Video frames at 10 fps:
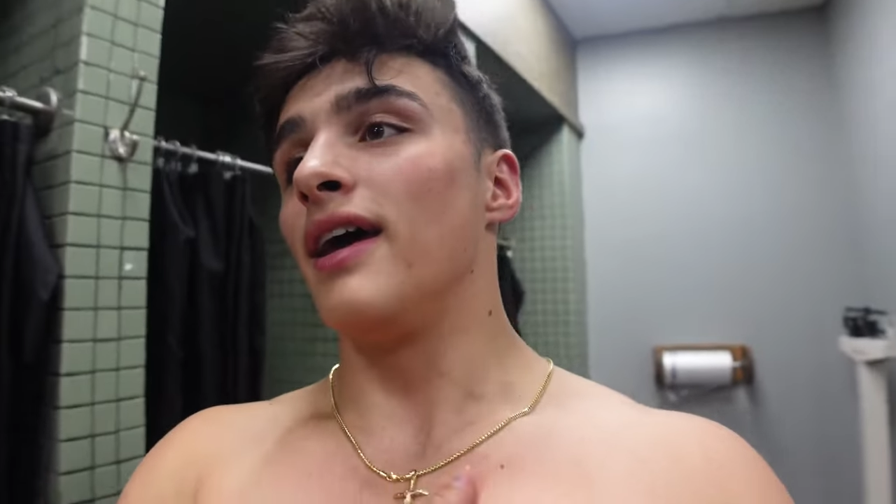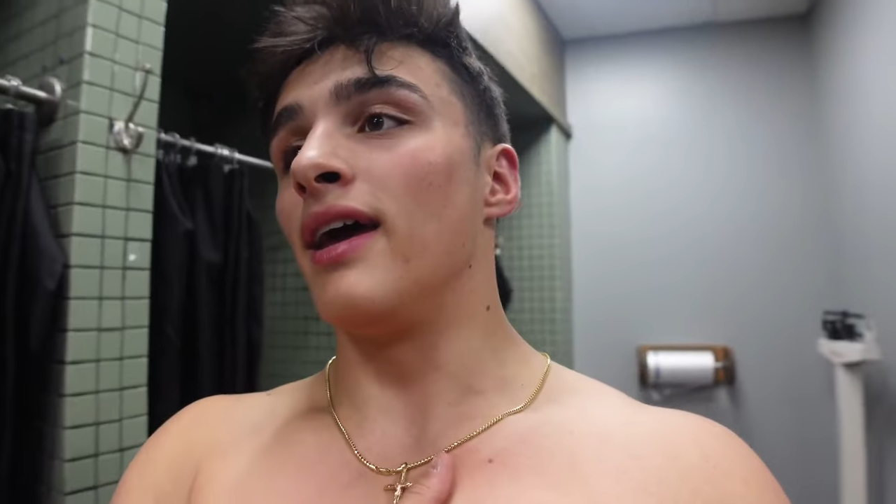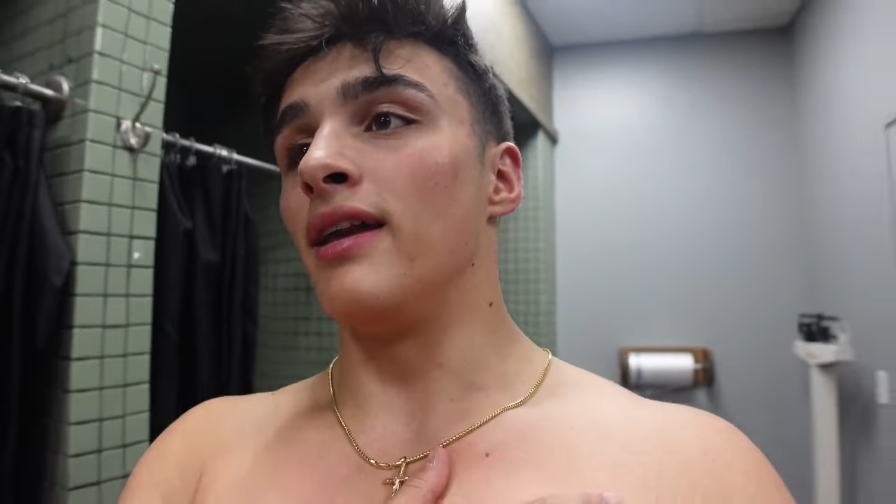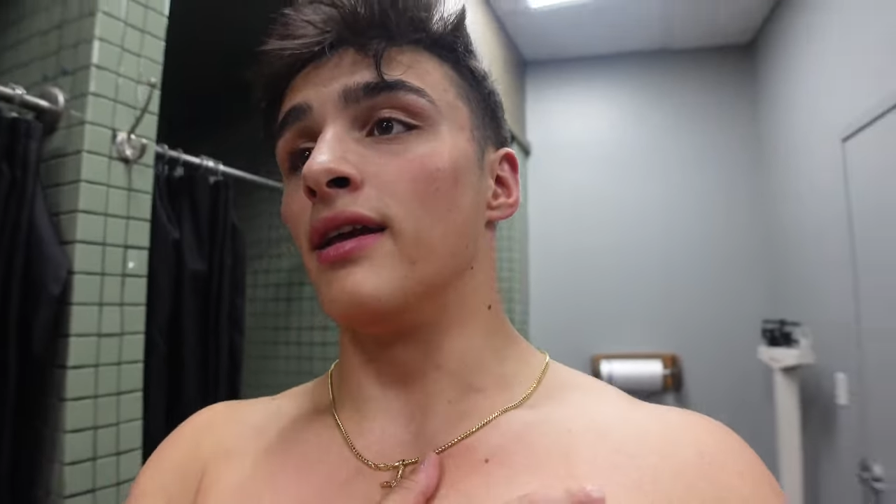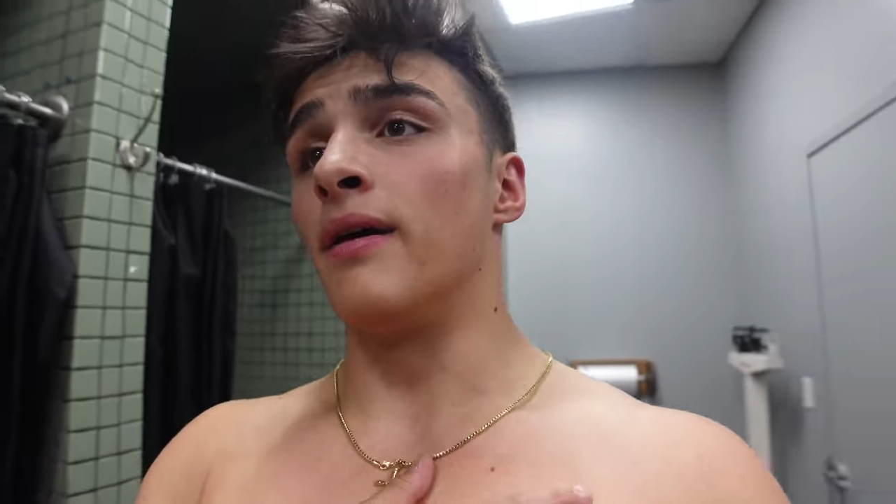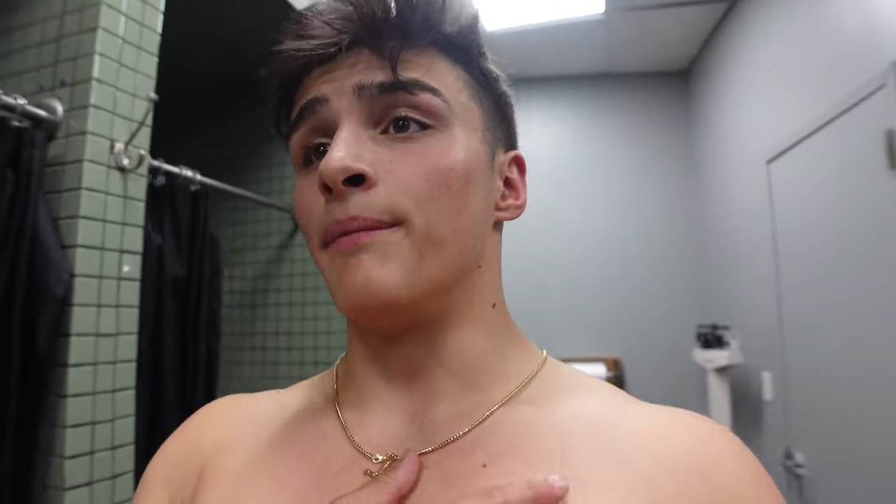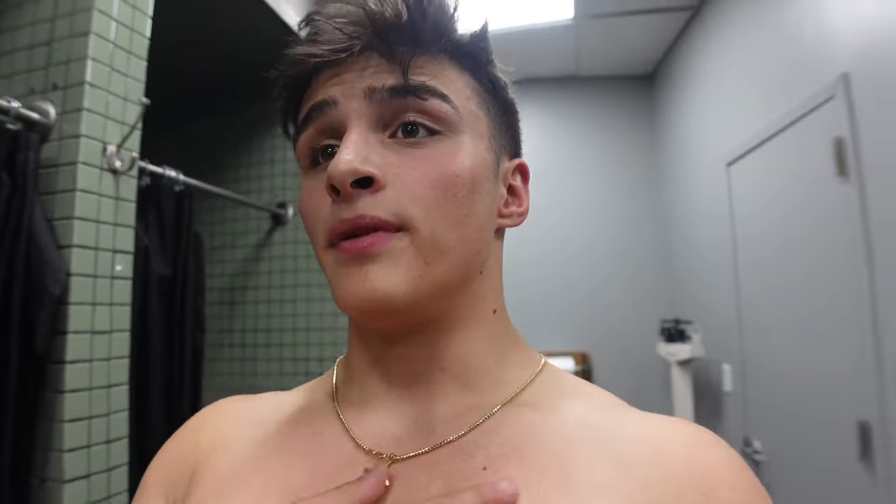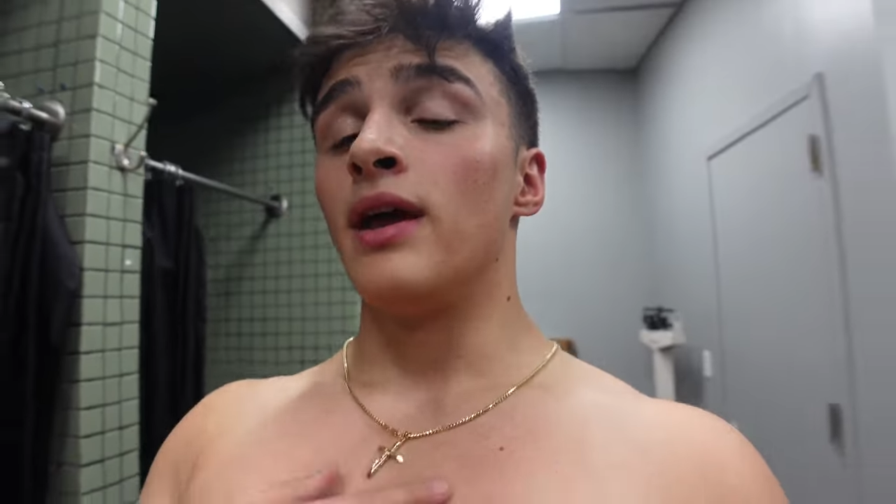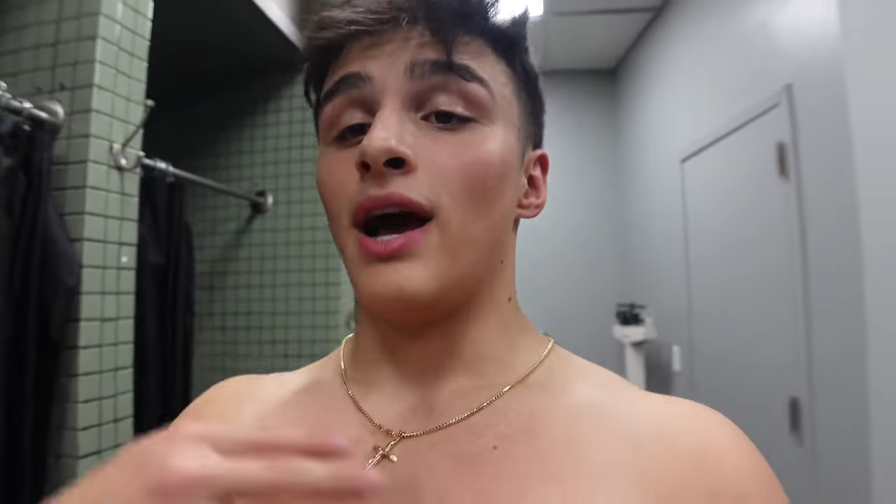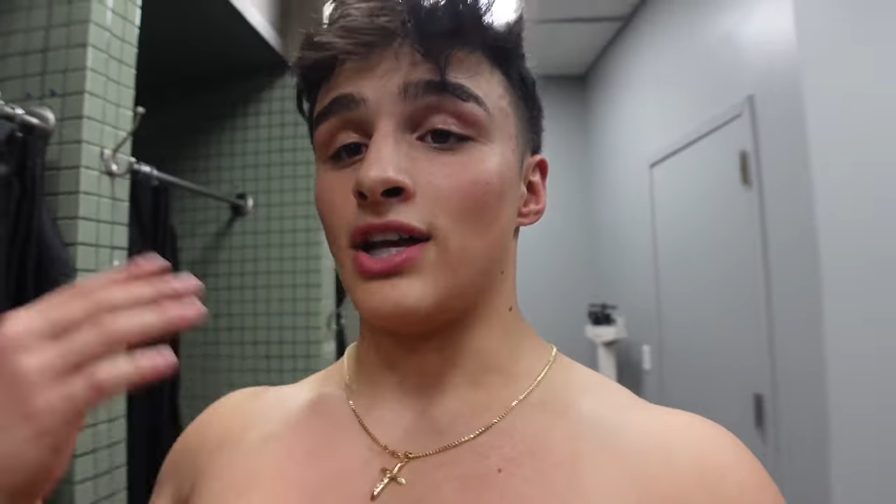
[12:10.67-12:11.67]
And um,
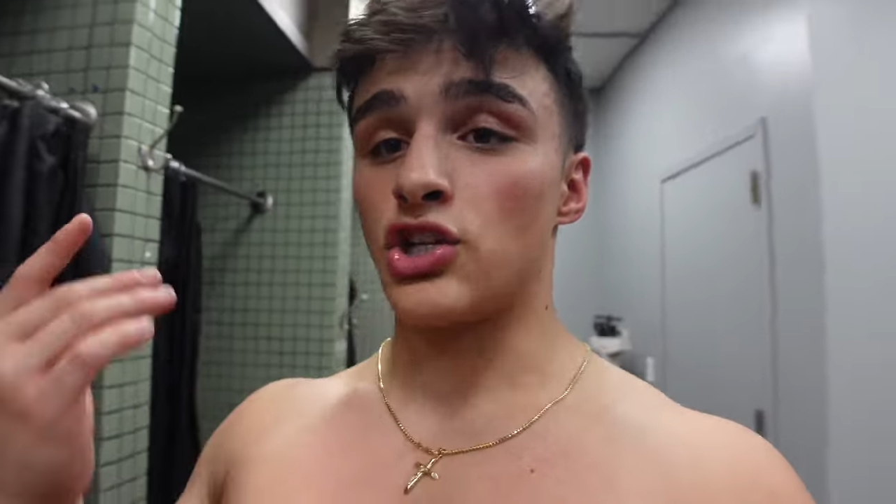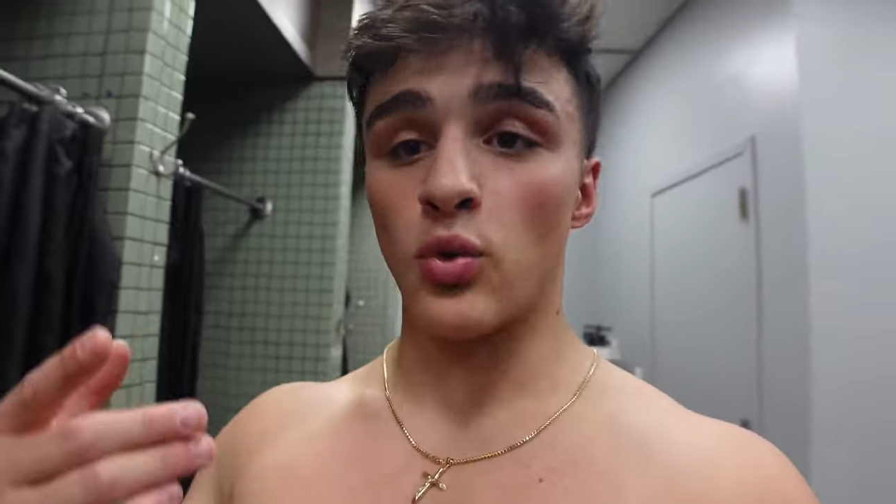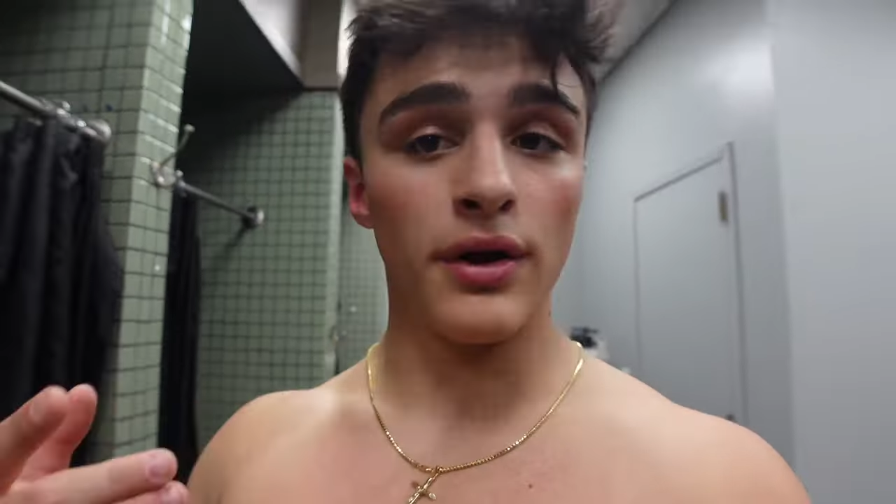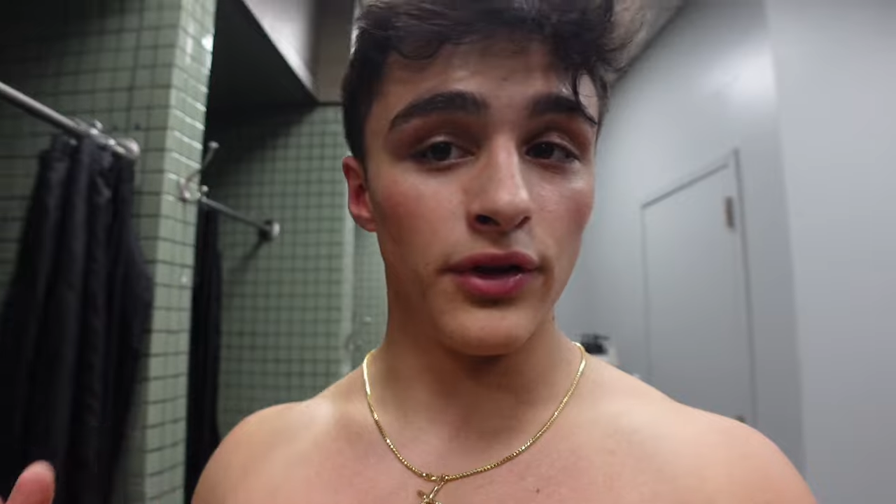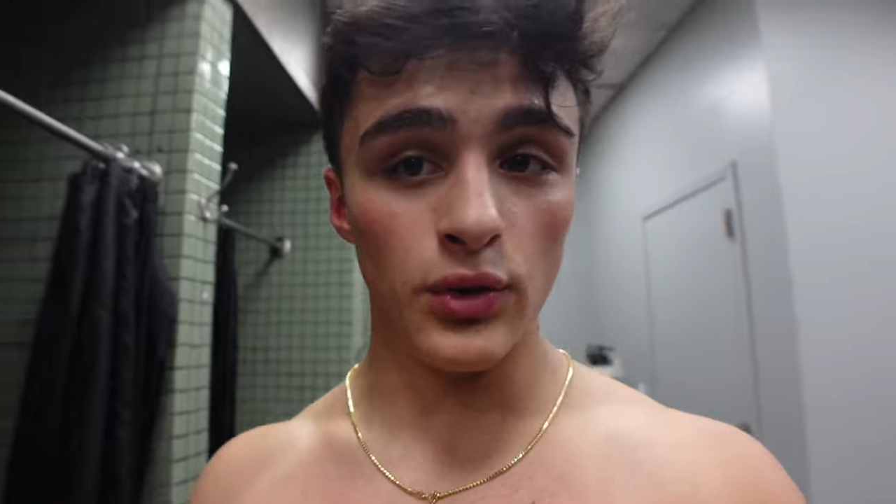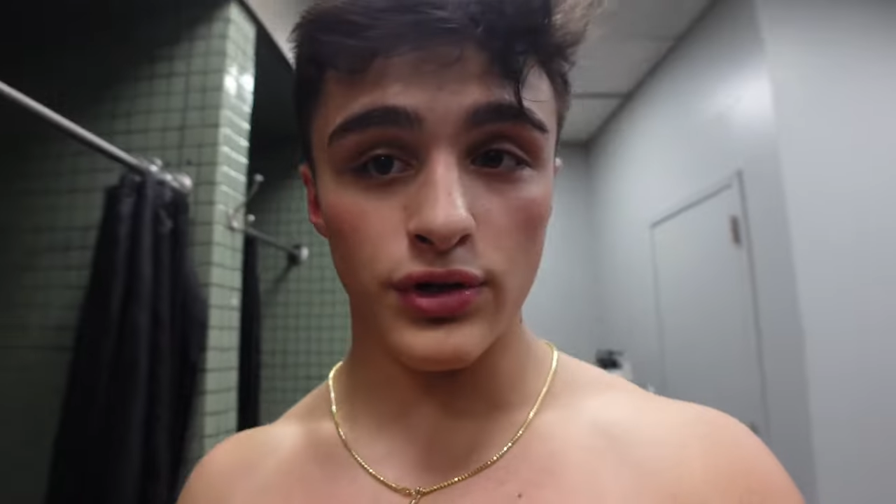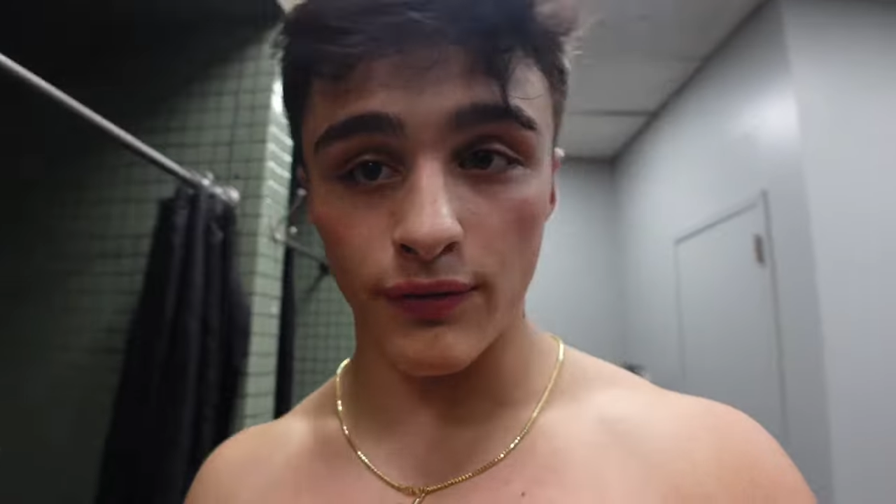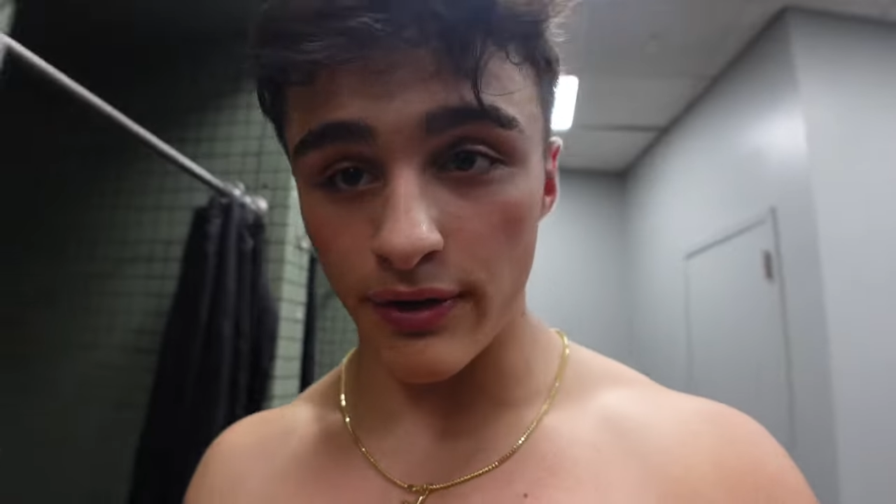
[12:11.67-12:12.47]
I swear the YouTube